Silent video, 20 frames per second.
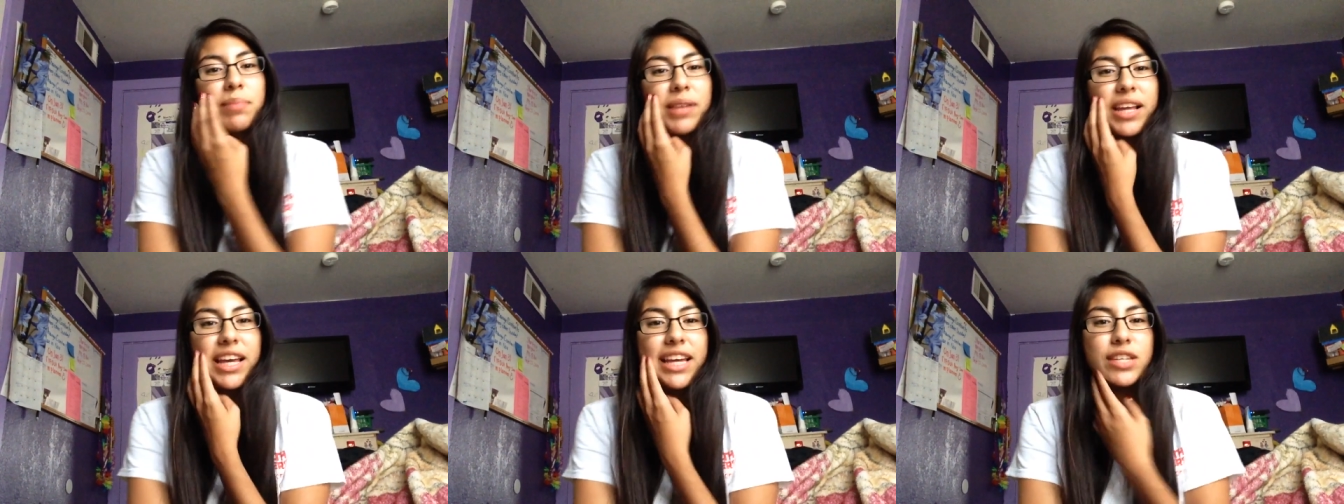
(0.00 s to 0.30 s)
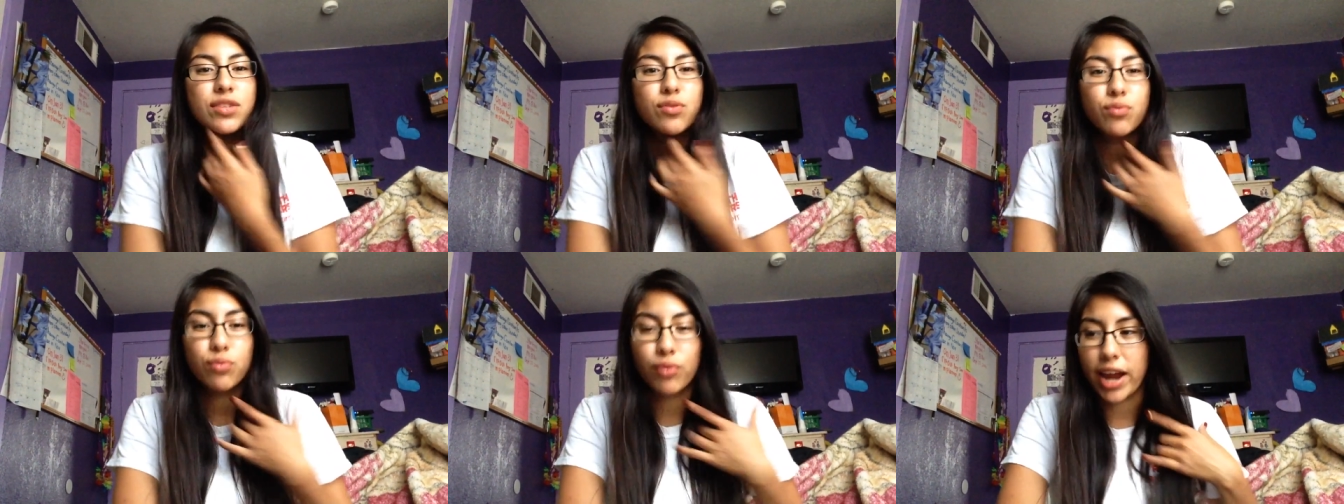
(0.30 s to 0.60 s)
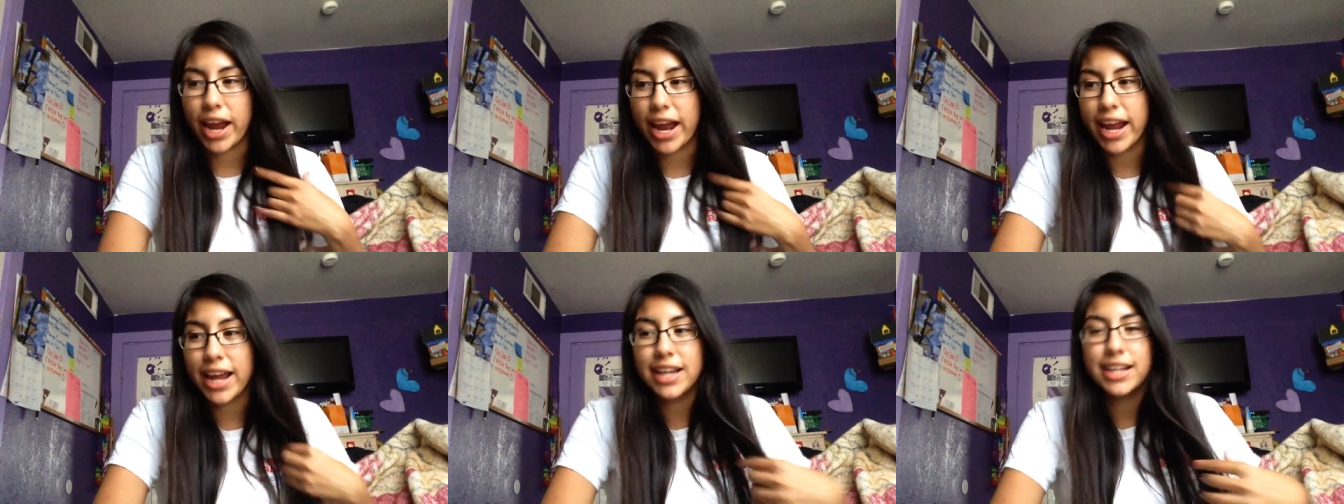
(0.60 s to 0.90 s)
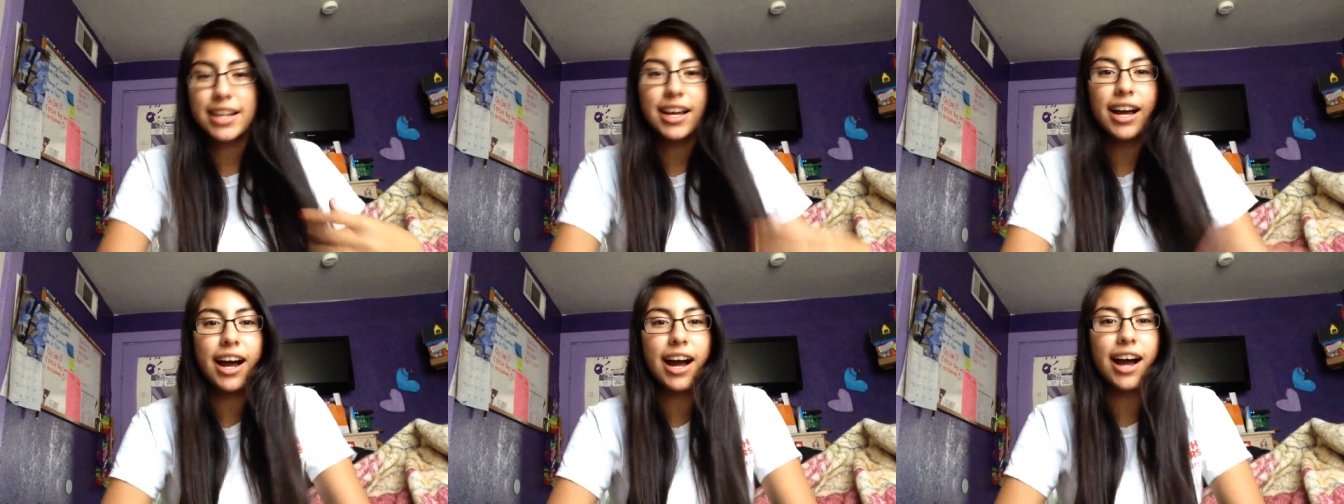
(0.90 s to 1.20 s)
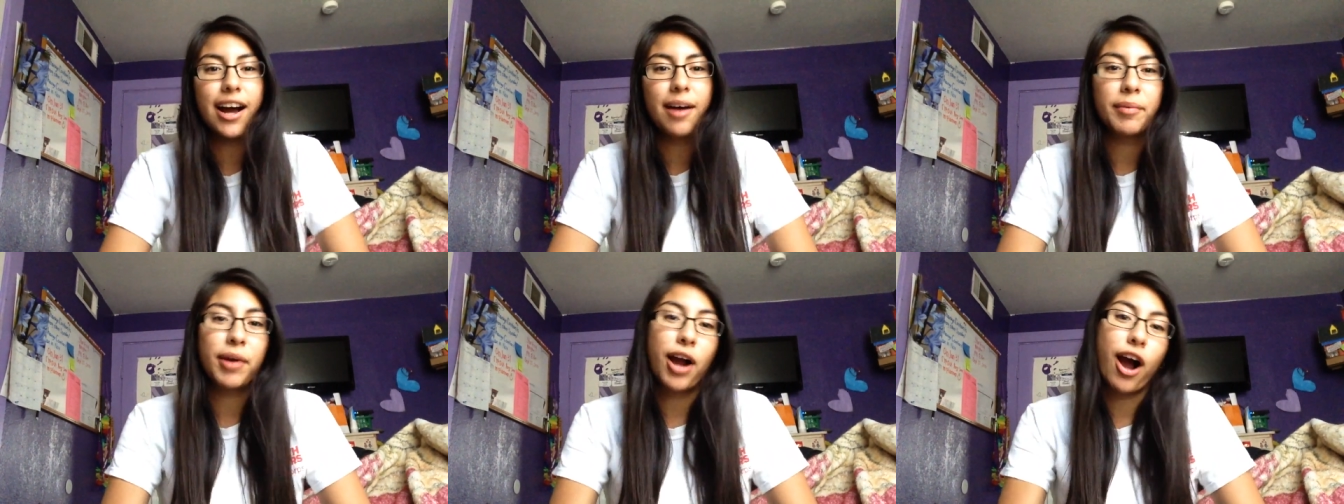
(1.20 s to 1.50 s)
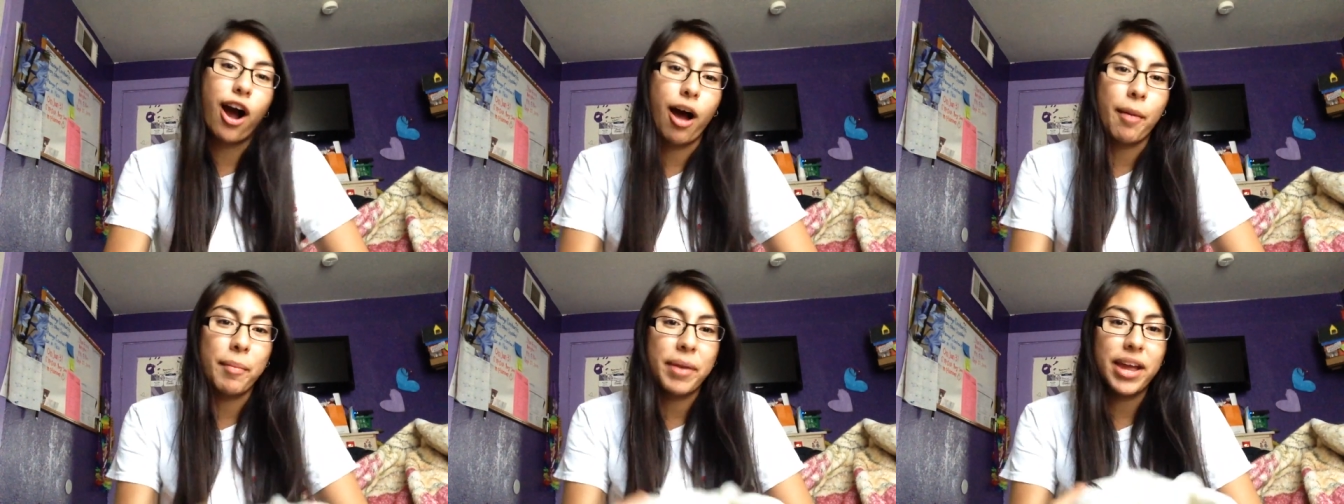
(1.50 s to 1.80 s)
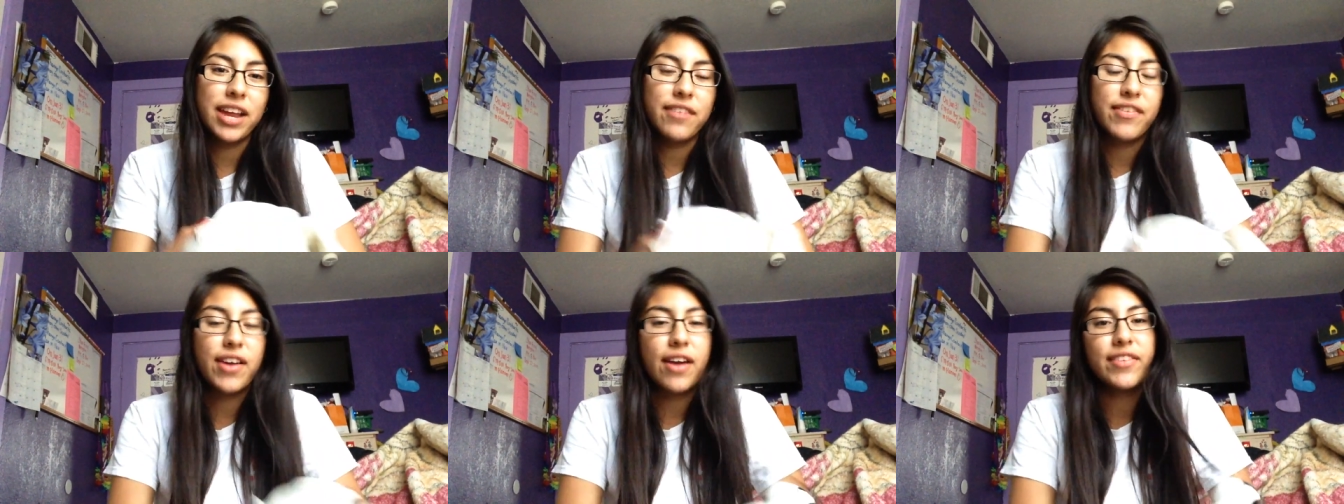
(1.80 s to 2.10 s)
Please rate, um,
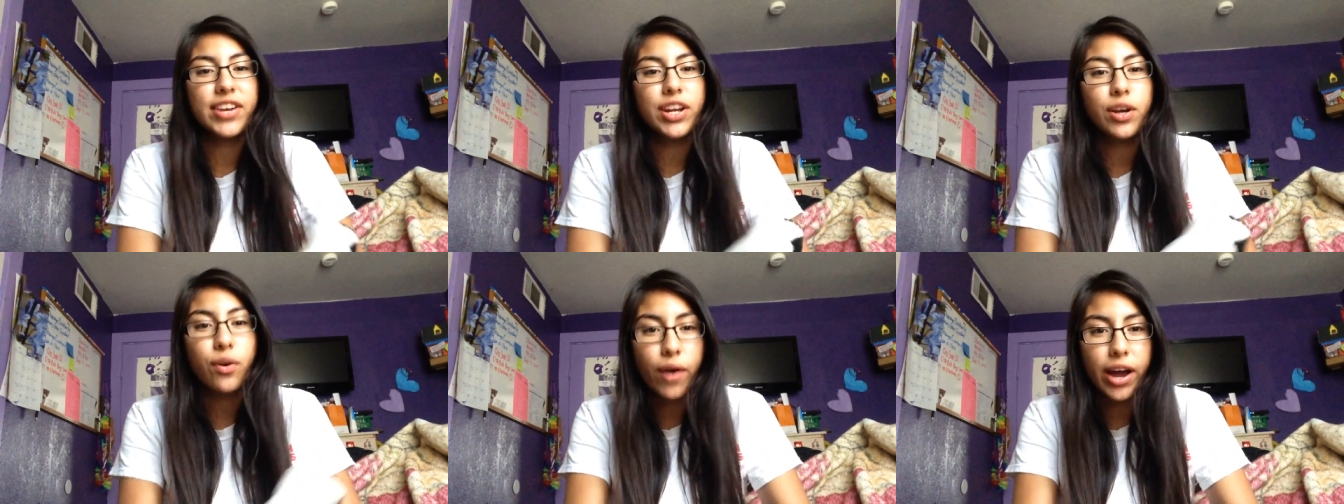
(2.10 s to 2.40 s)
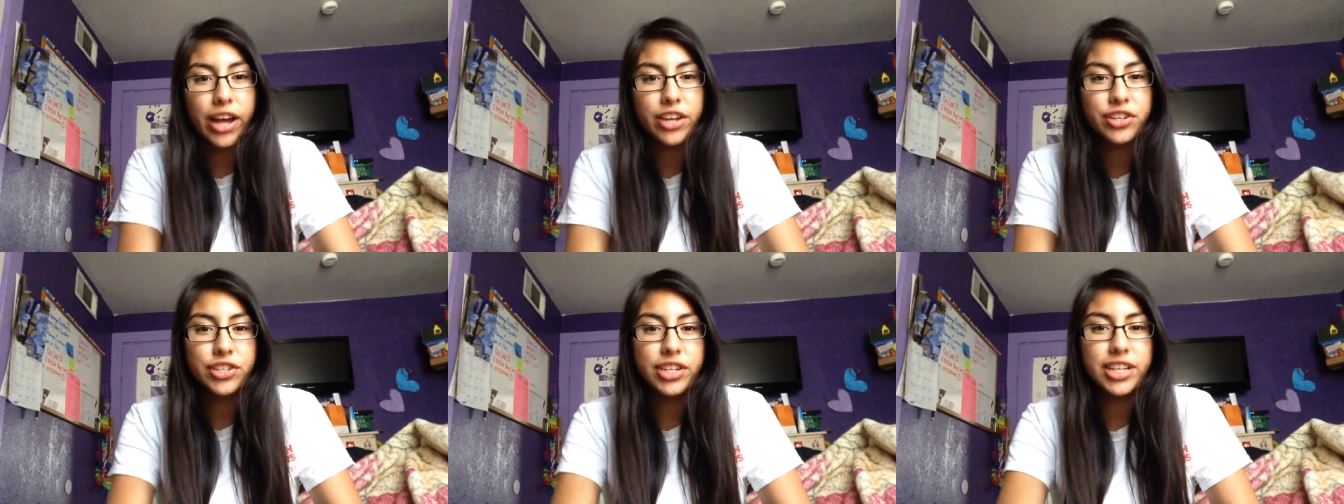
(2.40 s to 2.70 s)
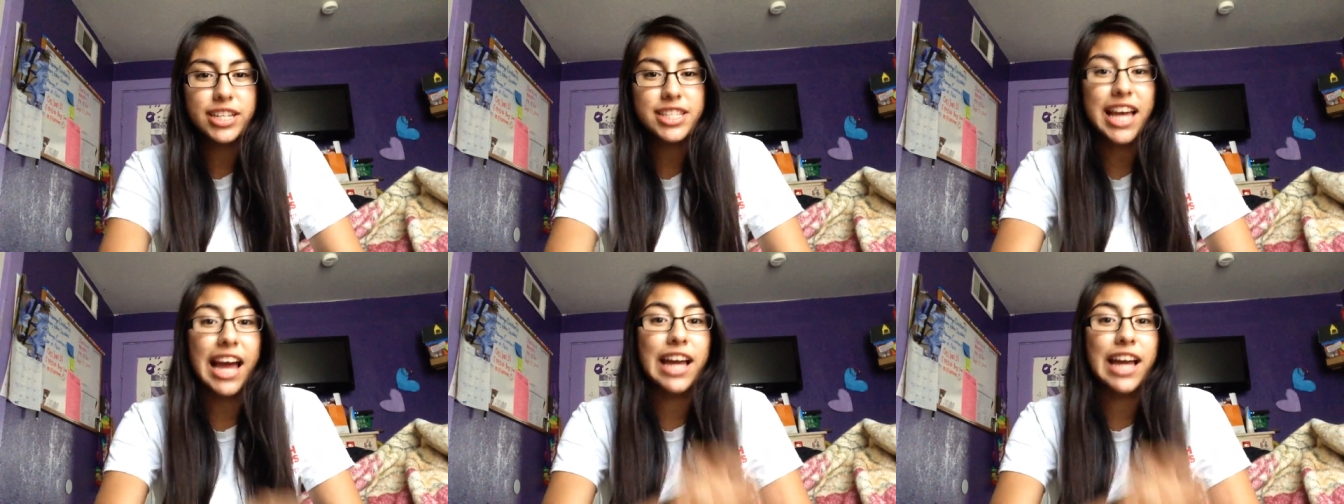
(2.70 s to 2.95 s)
comment if you have any questions.